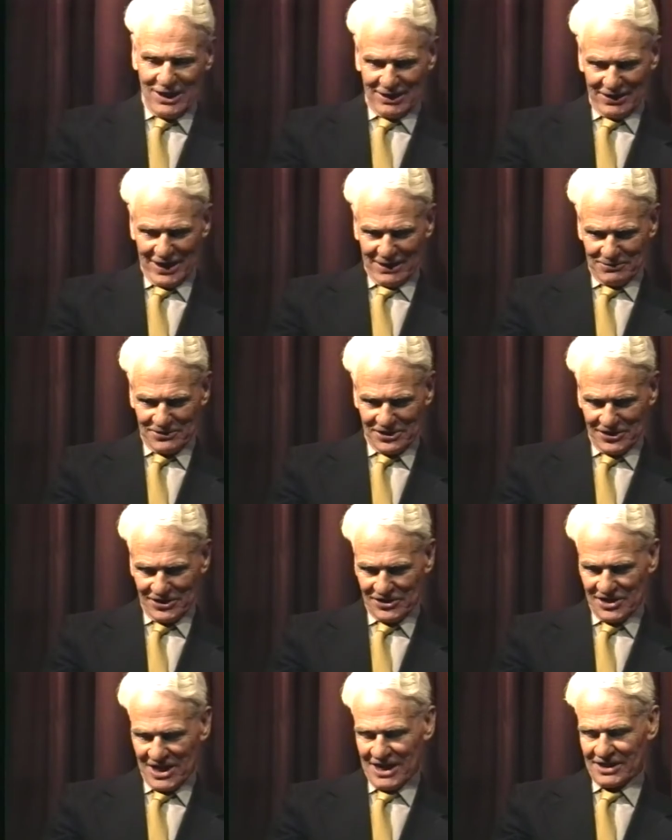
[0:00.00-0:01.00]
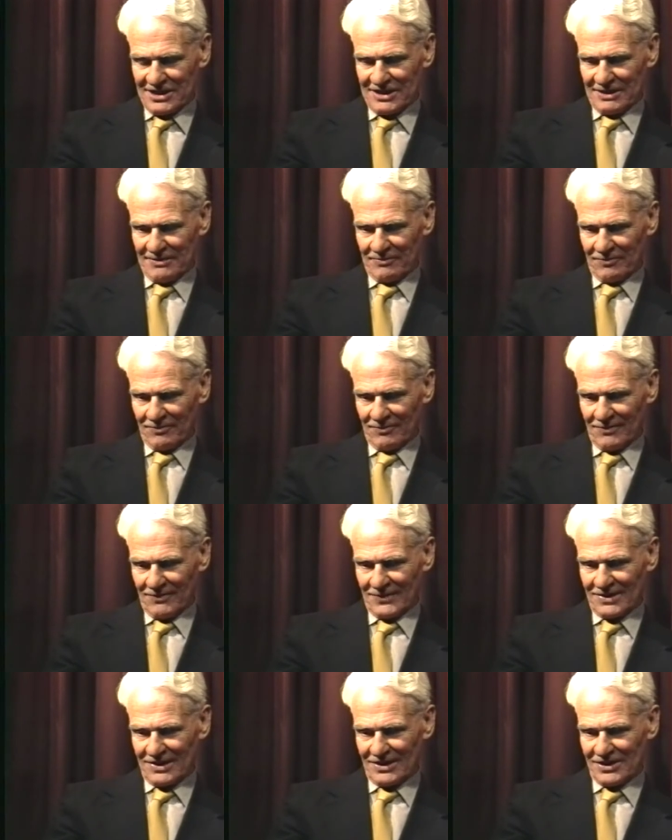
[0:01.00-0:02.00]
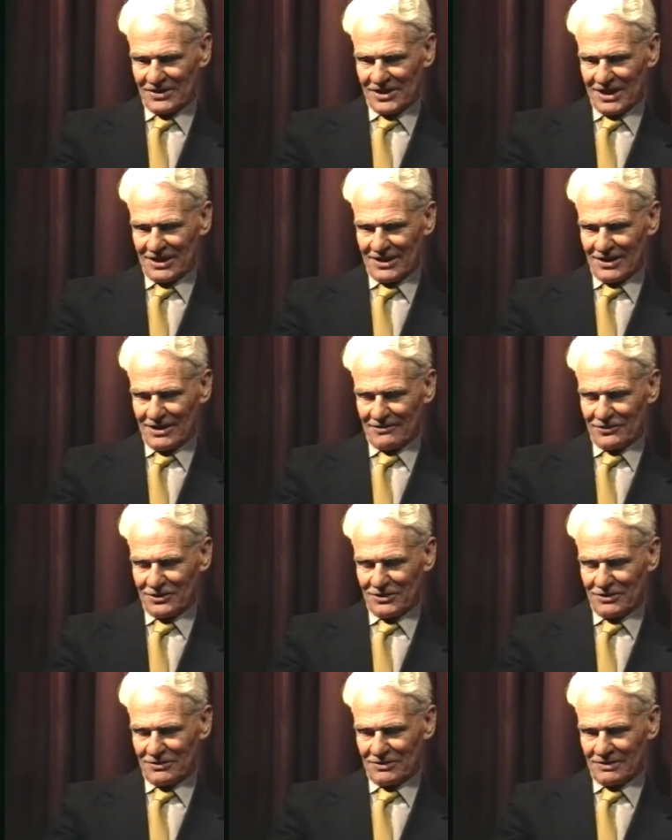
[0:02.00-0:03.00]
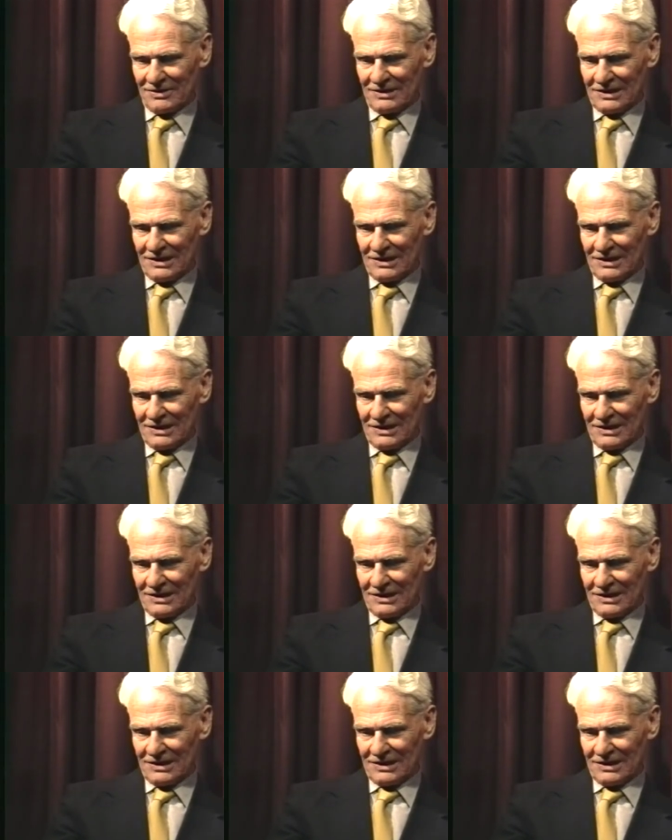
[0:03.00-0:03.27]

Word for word: uh, uh, that was on a Saturday, on a Saturday afternoon.